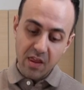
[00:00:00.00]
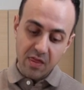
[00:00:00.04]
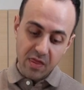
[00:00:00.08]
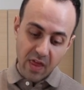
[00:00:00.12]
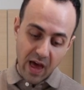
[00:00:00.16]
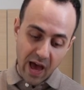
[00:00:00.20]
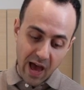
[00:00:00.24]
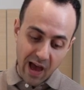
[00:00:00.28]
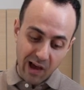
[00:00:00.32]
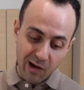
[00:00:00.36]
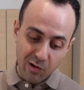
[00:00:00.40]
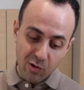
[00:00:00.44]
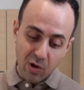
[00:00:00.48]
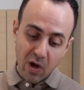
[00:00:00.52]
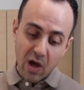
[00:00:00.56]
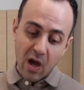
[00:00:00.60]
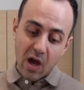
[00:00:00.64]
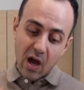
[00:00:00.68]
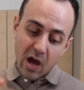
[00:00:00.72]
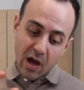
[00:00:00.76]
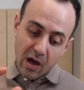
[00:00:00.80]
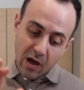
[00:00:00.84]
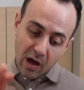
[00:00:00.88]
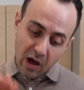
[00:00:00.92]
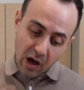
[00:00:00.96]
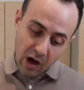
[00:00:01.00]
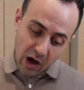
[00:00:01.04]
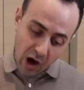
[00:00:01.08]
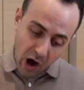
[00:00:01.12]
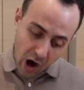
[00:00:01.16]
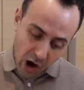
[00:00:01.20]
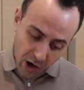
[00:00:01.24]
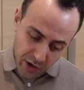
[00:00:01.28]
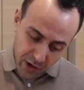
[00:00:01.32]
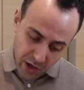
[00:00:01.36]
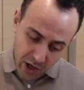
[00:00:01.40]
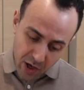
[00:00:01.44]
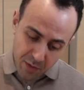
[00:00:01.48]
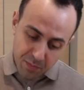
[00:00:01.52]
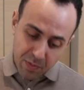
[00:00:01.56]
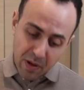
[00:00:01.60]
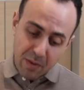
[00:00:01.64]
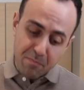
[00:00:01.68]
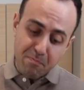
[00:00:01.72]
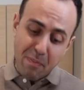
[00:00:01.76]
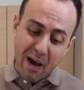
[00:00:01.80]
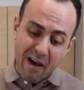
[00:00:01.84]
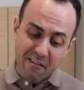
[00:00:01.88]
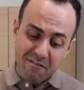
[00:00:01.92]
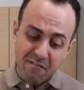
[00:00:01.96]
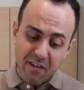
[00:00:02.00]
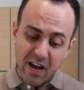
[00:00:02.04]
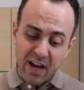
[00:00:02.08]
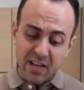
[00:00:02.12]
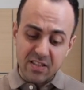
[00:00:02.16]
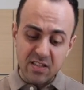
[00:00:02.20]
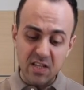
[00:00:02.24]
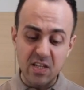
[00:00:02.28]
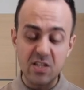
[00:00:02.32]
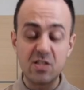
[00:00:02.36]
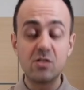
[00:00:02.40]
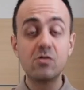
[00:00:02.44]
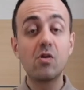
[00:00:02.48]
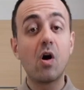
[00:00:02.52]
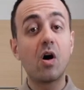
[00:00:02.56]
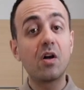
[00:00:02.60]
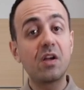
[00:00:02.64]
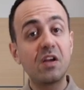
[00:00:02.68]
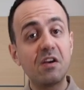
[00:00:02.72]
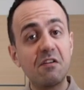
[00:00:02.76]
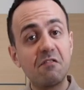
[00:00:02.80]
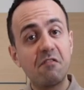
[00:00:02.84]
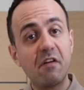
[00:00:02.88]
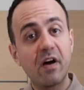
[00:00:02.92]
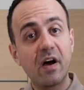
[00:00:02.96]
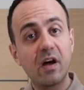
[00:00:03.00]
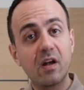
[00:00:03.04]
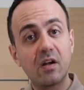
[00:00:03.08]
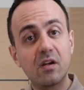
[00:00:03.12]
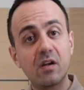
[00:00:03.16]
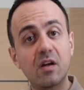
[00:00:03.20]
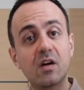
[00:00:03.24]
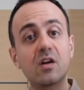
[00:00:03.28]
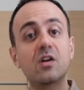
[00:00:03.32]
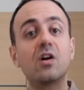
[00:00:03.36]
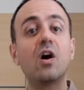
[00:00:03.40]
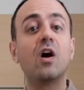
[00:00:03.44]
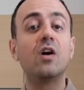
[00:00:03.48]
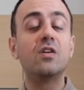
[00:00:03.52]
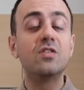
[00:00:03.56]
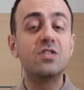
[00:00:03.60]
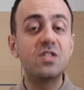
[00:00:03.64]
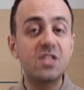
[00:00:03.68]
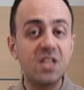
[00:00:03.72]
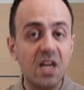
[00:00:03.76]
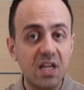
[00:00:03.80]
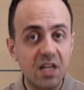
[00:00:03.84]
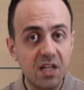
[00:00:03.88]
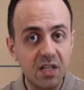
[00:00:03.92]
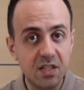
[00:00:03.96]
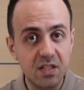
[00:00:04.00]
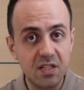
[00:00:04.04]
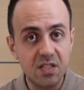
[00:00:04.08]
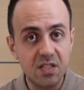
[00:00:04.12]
Now, arguably Bacvette is not even considered a